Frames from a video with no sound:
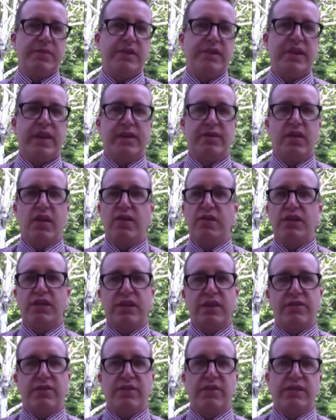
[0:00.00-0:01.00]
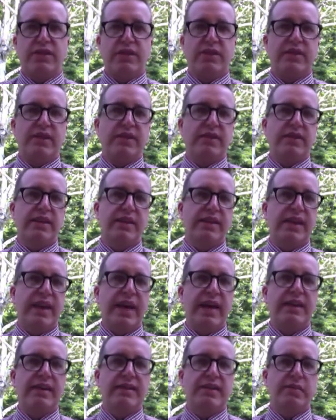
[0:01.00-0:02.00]
technology differences, things like
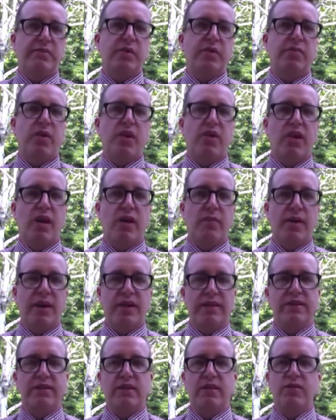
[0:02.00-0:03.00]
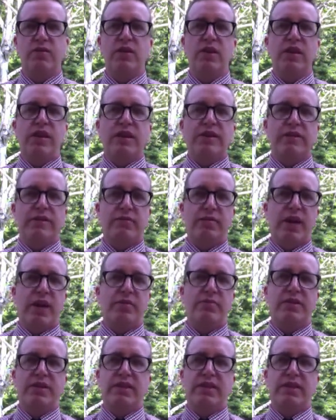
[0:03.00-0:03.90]
that, and some of them are comments. So sometimes